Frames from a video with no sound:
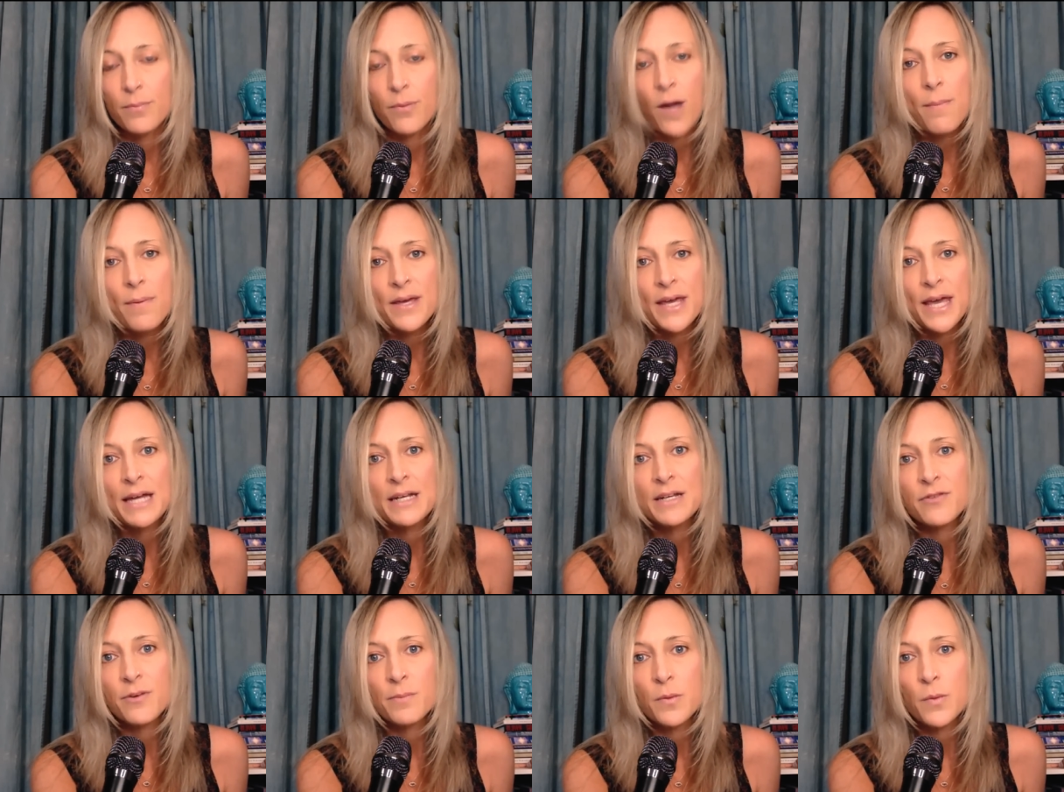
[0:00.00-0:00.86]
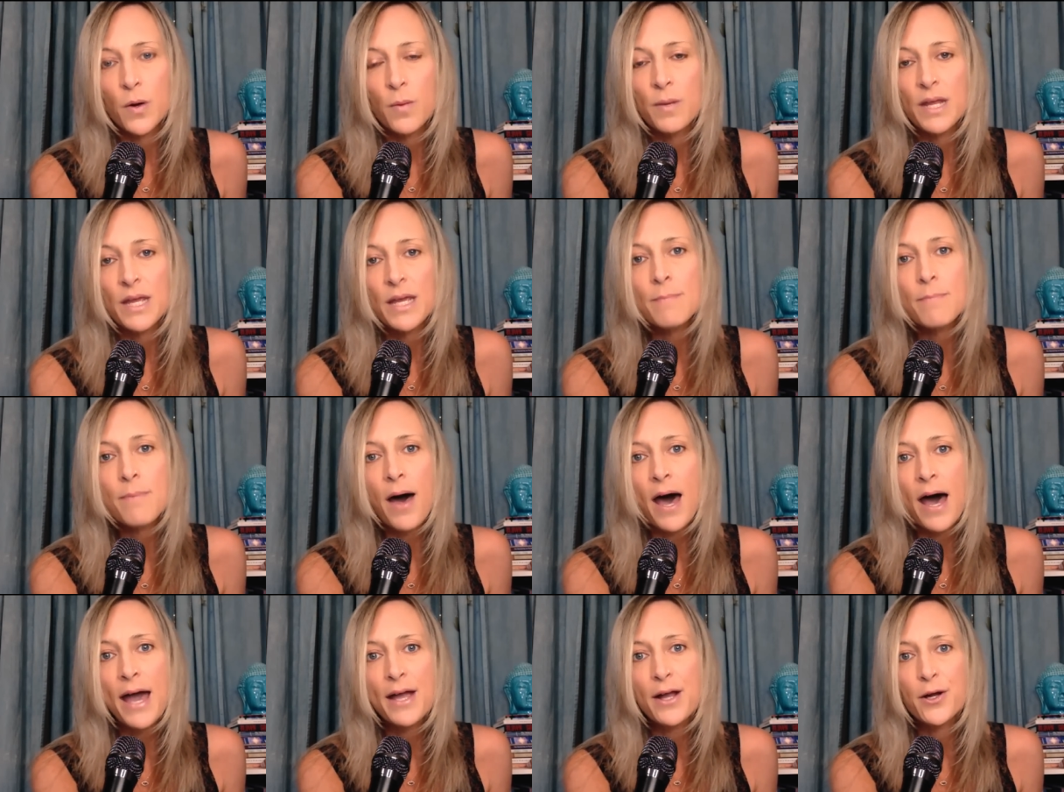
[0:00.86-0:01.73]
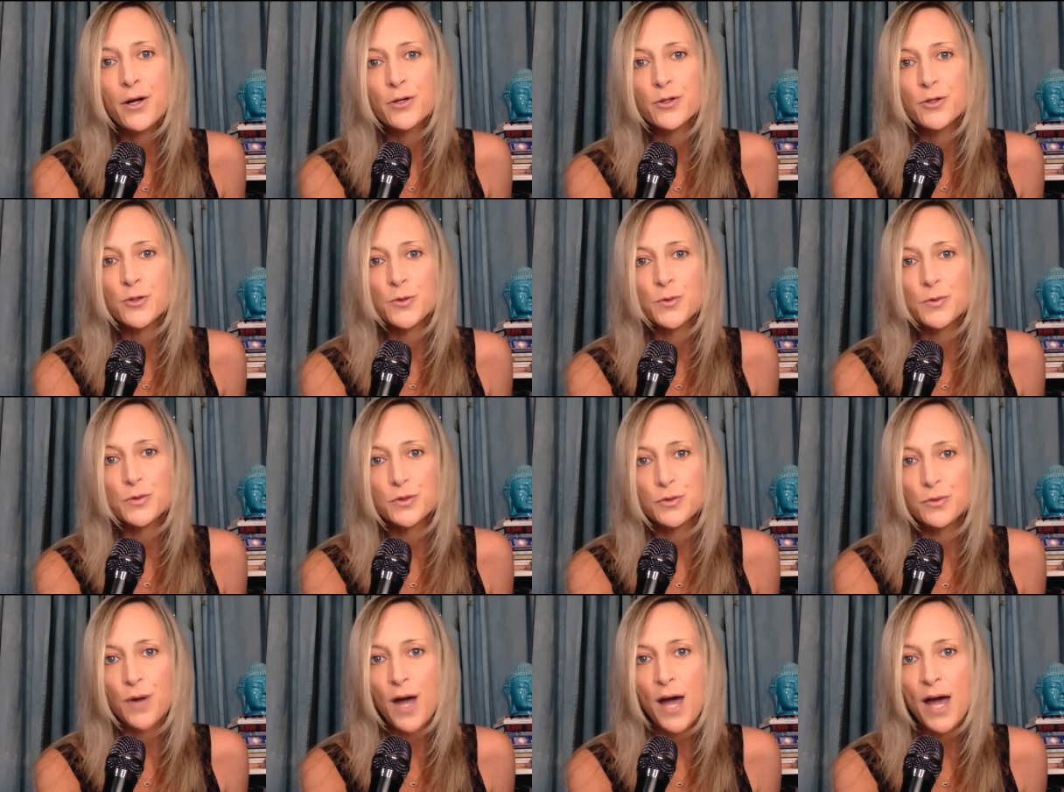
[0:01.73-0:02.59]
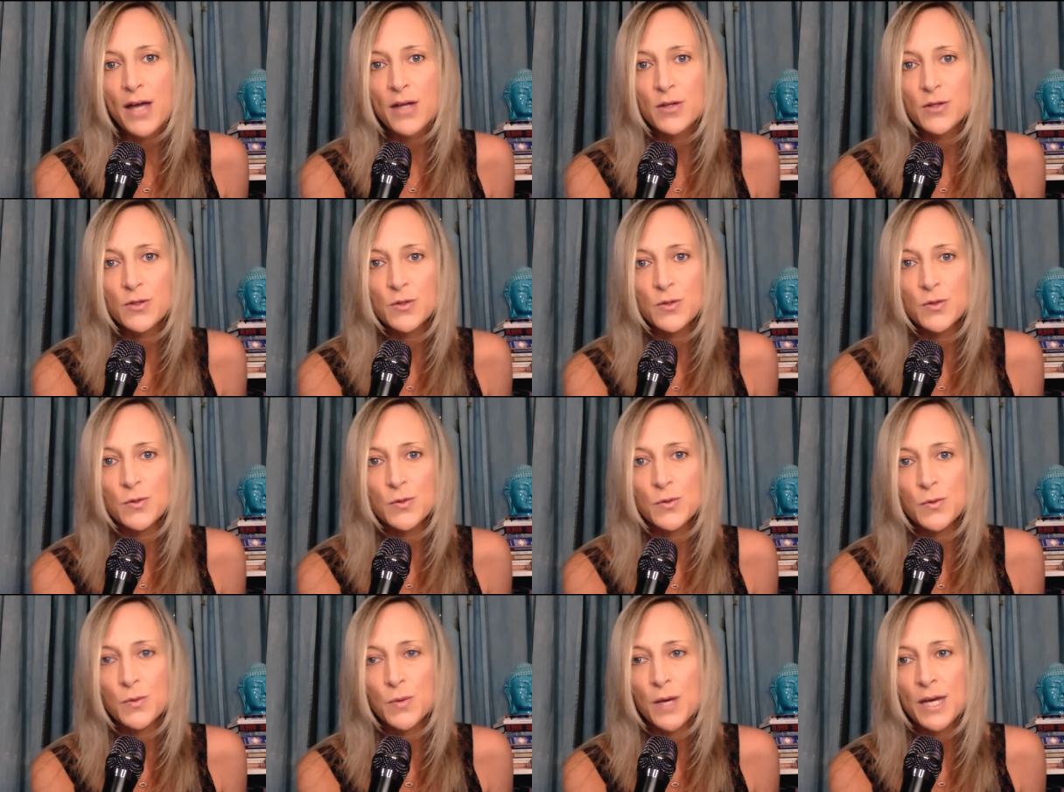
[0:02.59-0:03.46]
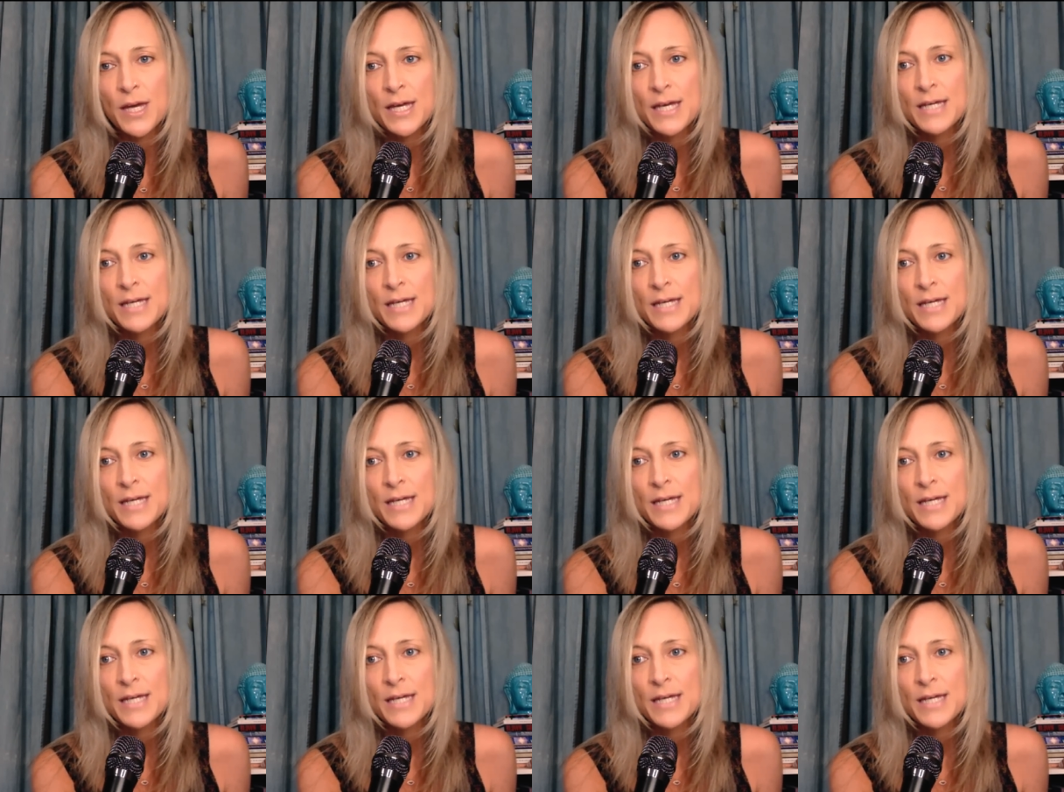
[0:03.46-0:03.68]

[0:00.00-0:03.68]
Propaganda from the Roman Empire to try to